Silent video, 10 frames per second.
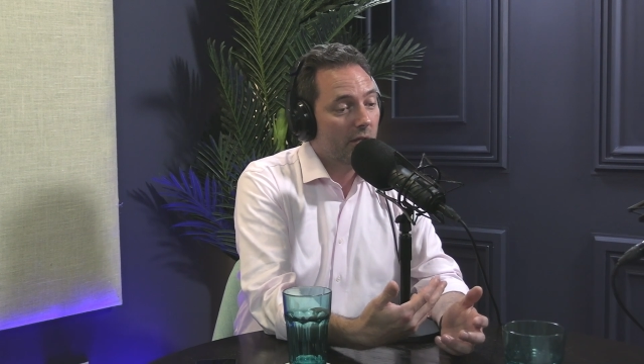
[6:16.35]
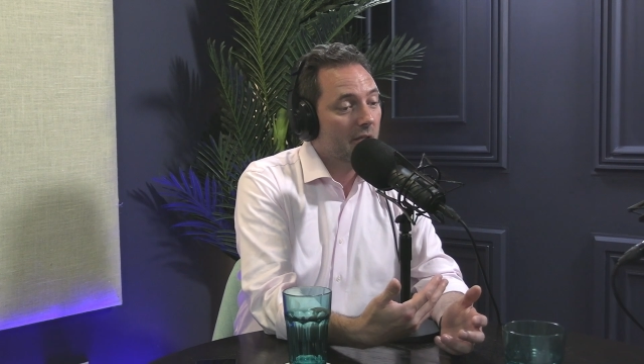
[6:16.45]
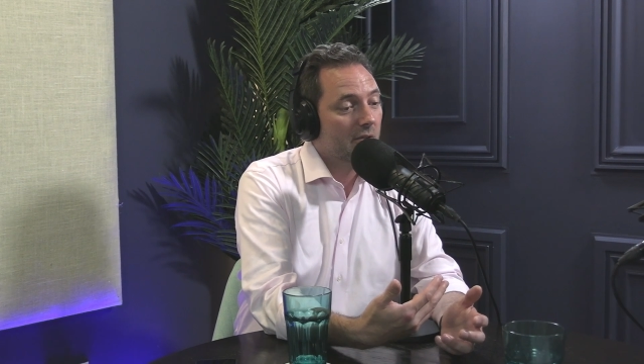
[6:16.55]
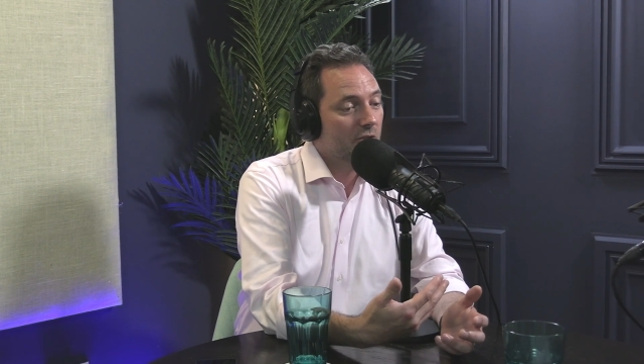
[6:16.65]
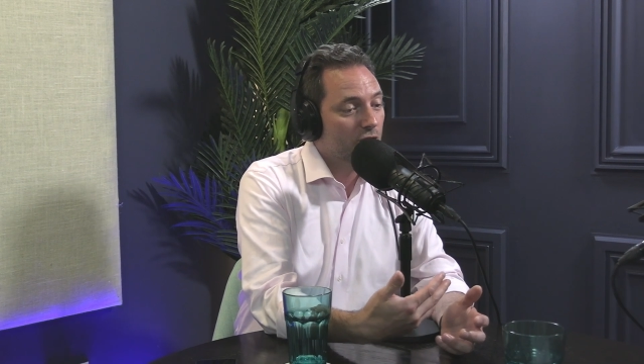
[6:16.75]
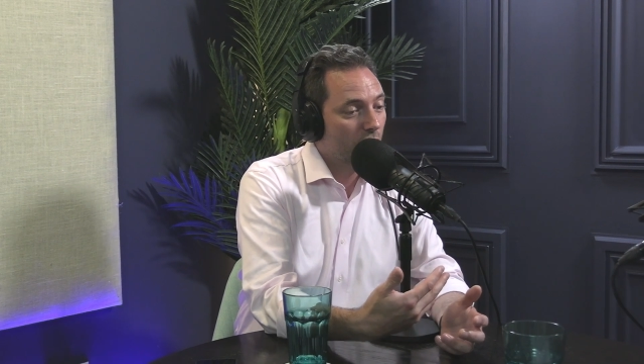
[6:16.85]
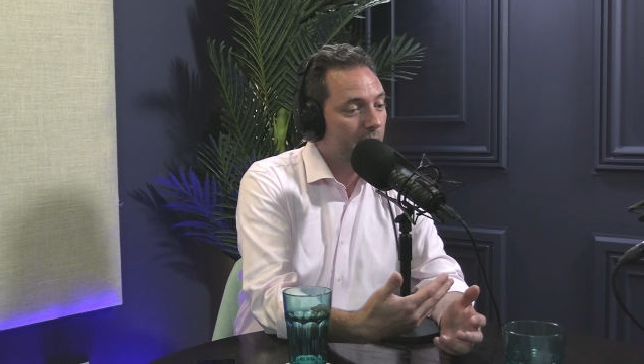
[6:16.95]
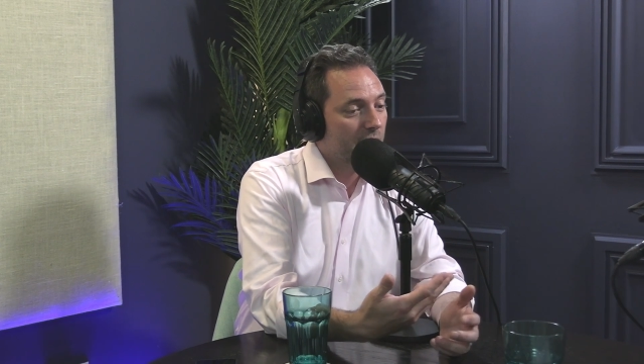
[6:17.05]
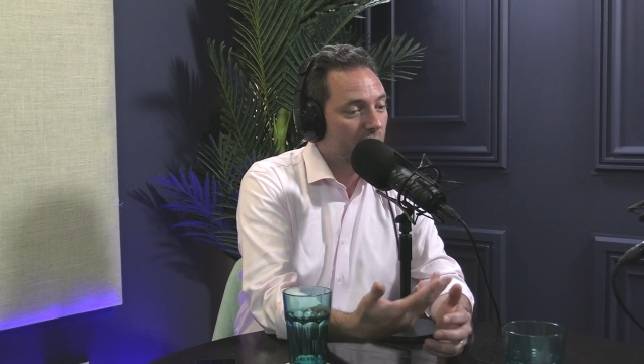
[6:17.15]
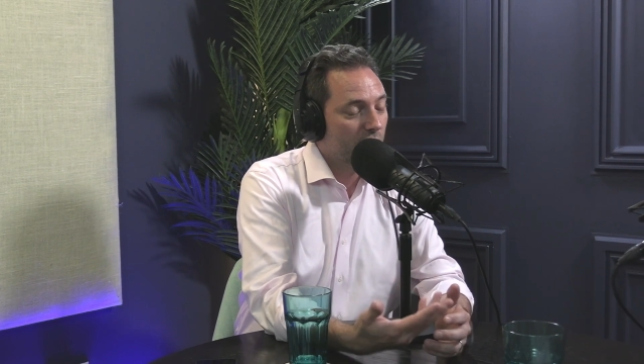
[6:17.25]
of the
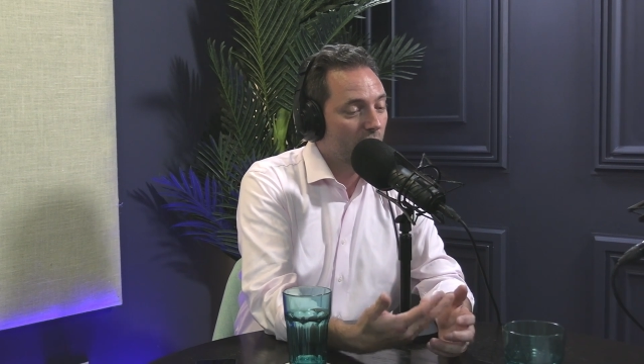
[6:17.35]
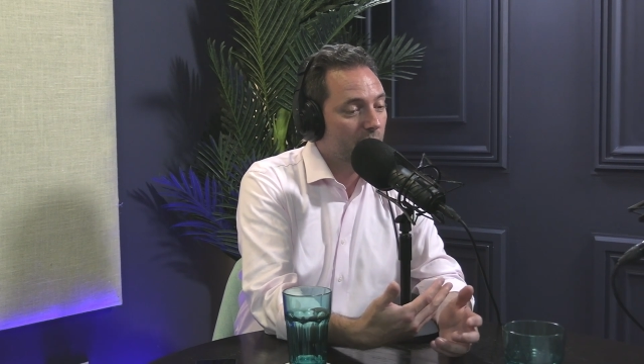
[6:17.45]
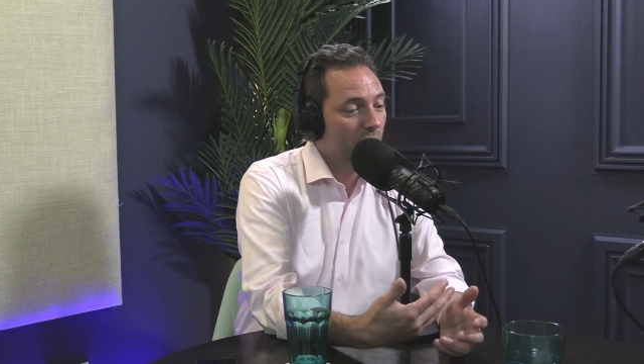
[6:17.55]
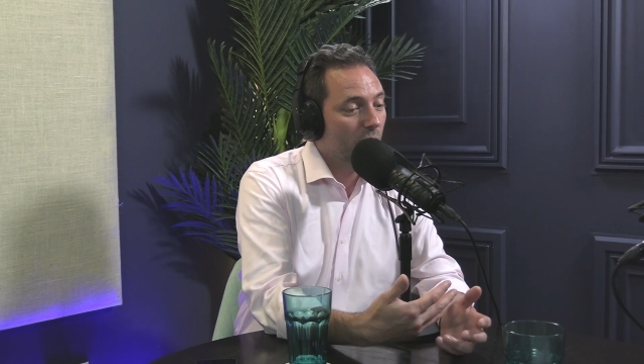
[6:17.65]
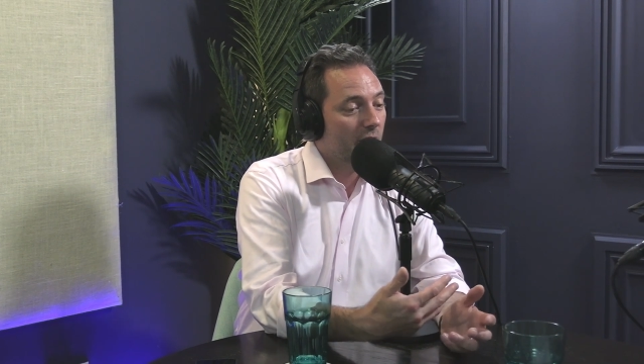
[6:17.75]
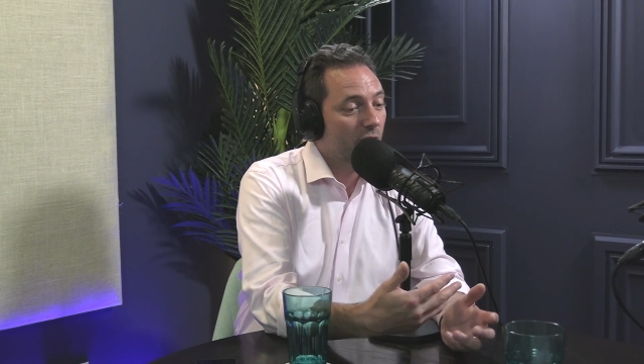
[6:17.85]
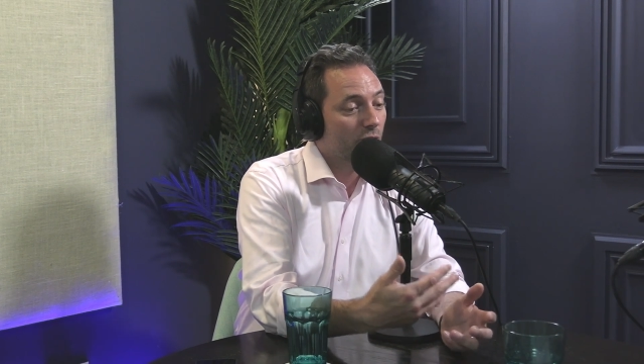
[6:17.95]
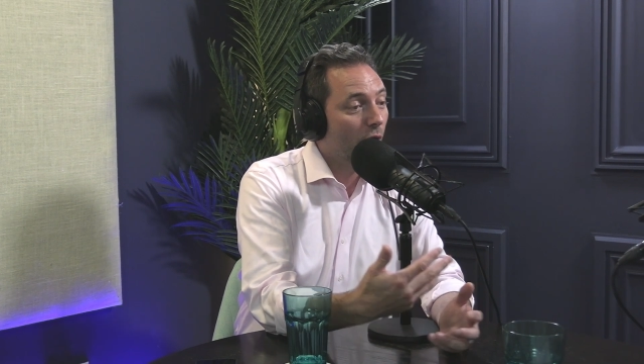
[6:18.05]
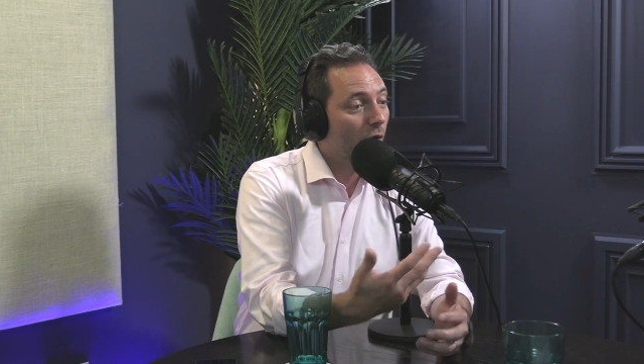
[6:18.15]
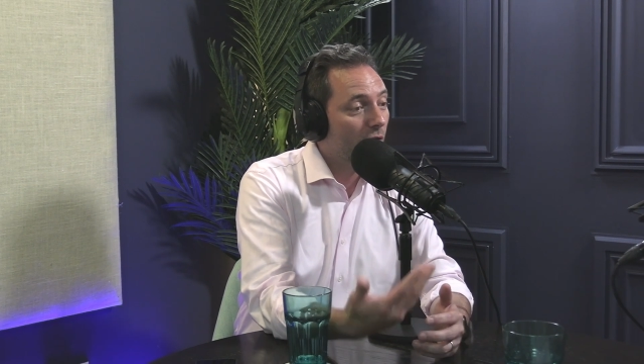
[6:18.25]
descriptive terms or one of the
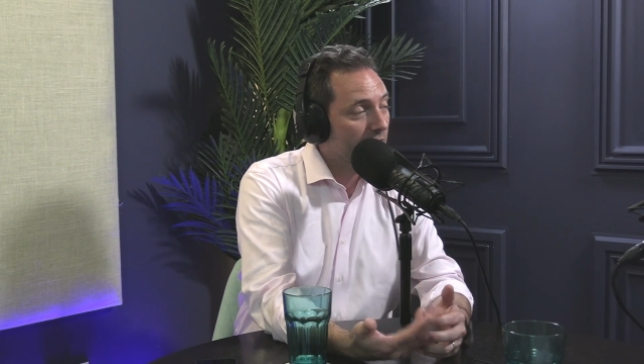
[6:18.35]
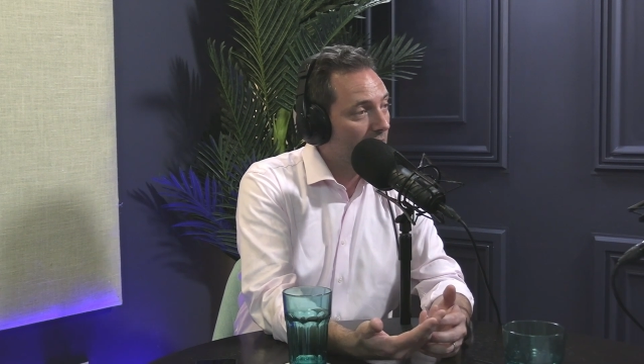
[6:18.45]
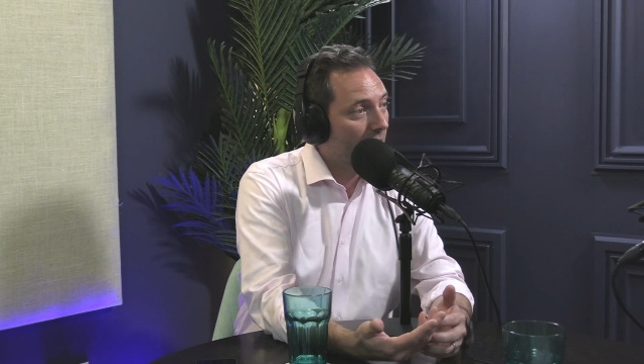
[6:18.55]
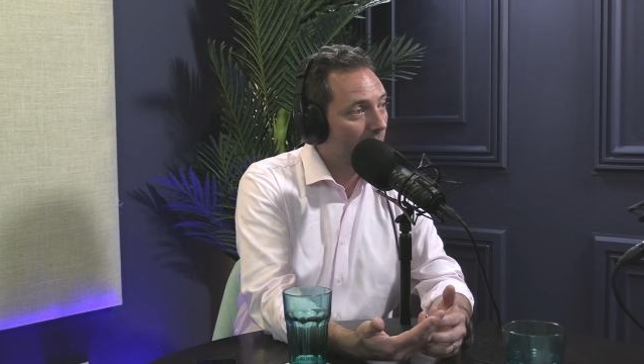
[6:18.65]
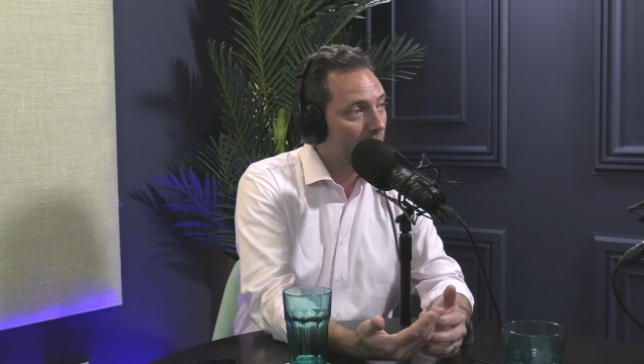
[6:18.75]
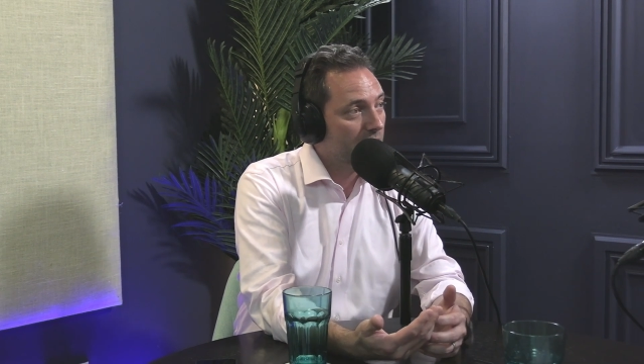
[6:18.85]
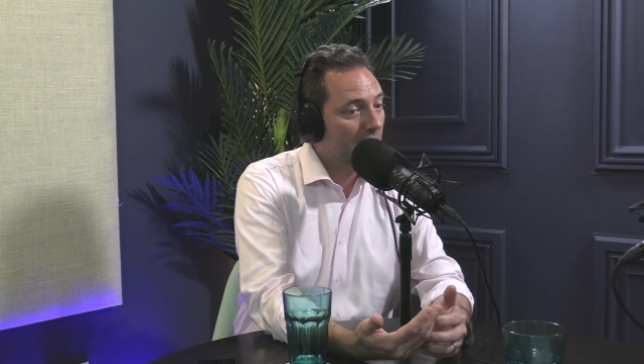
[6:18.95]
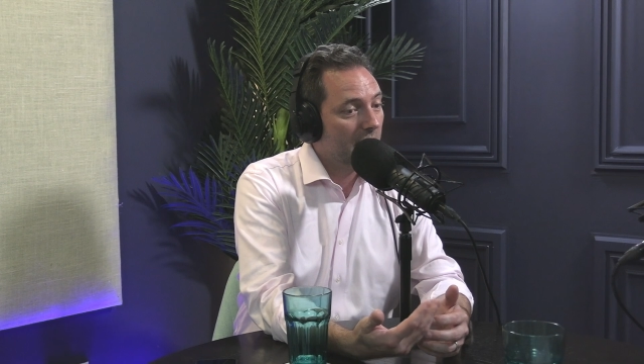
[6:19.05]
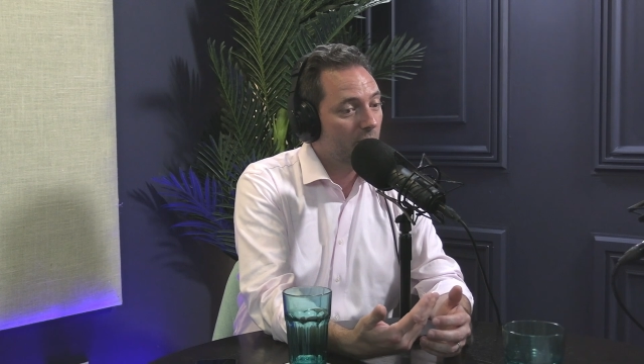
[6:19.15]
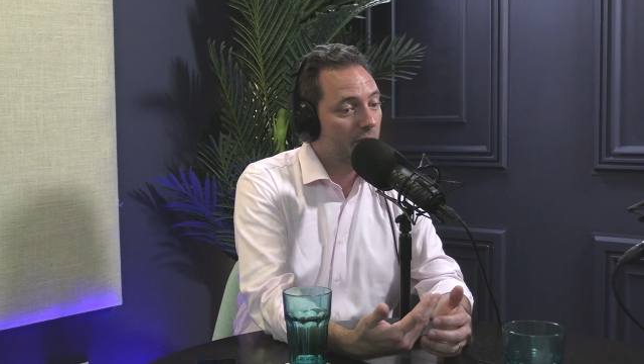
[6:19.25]
roles that I will
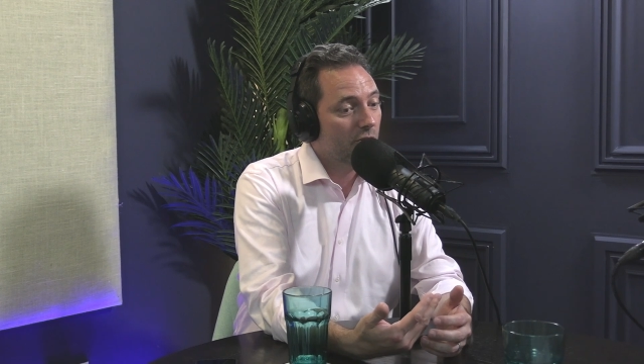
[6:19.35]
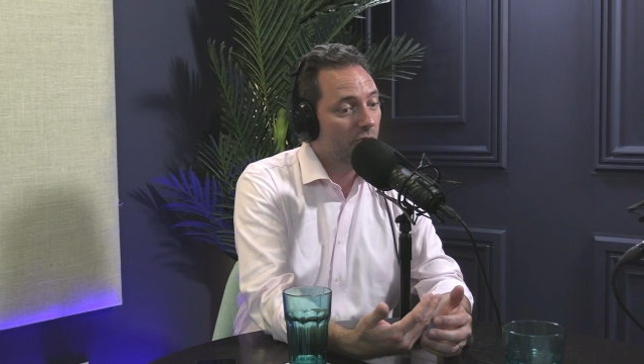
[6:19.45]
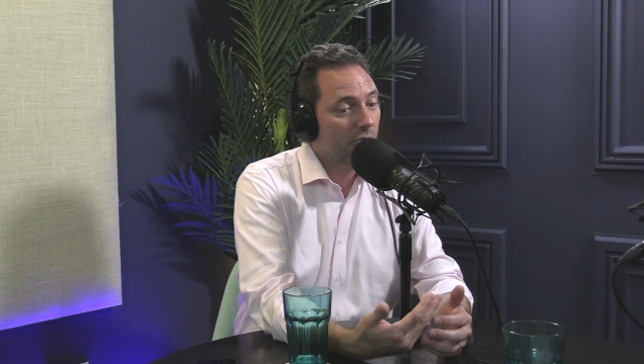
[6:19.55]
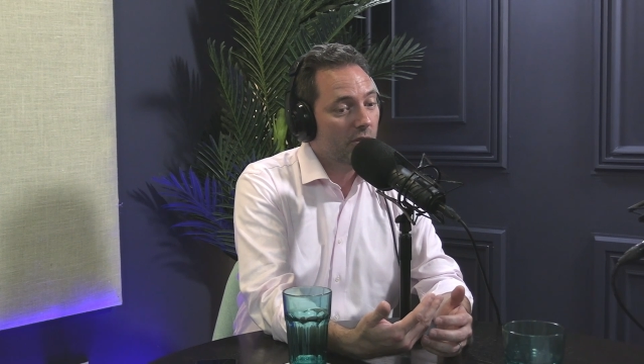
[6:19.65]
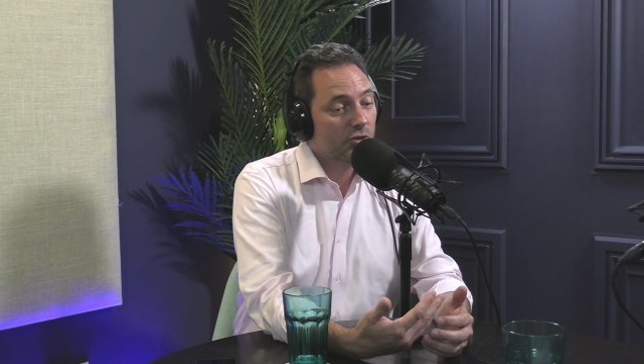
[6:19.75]
say that we do